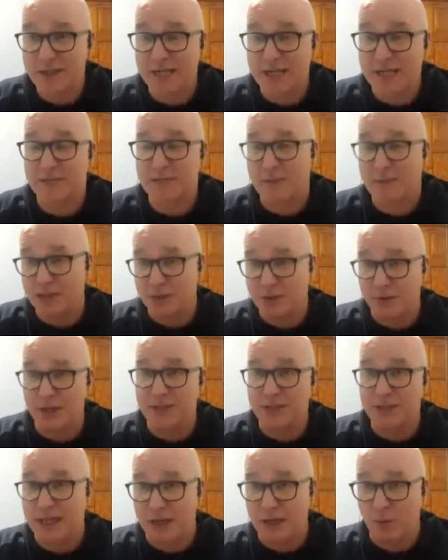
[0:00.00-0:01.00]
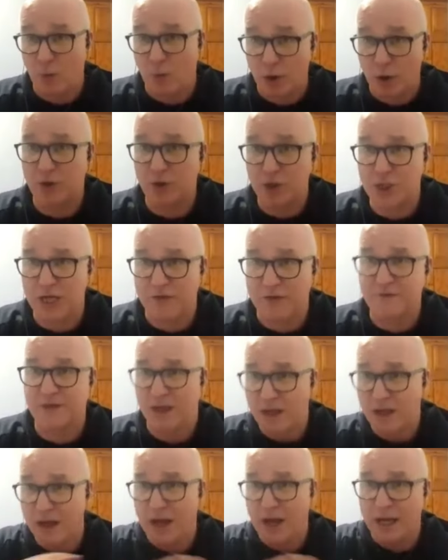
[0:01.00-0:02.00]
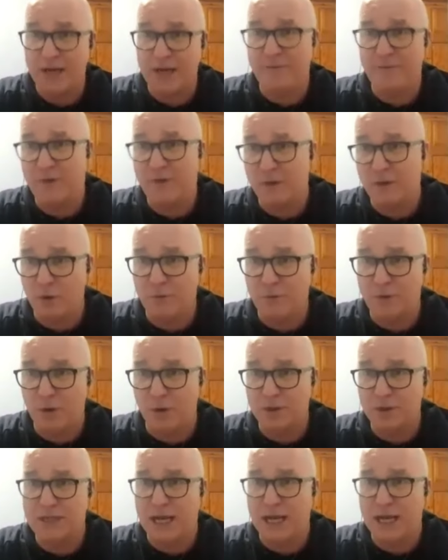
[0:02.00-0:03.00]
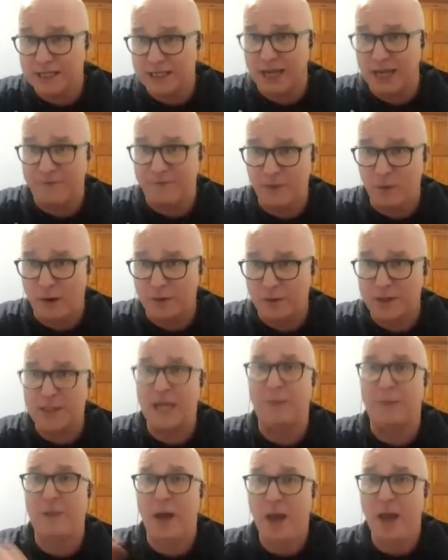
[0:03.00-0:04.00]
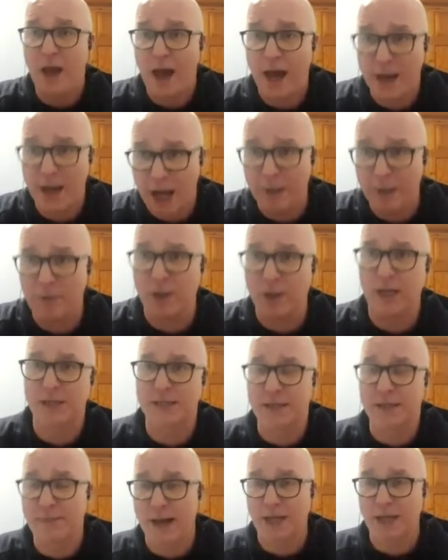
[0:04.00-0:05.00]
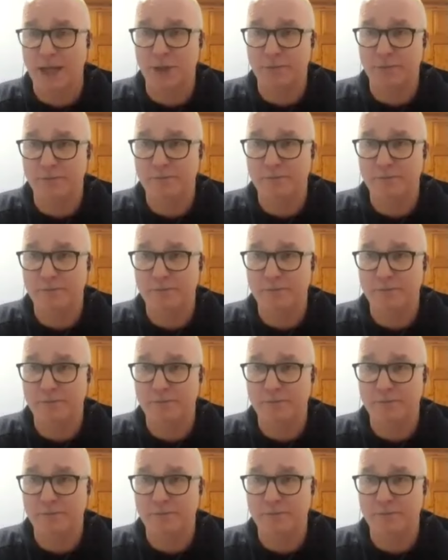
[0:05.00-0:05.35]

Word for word: said to me, I'll do you a deal, work your shift, I'll give you a room at the hotel to get a few hours sleep, and I'll bring you to the match.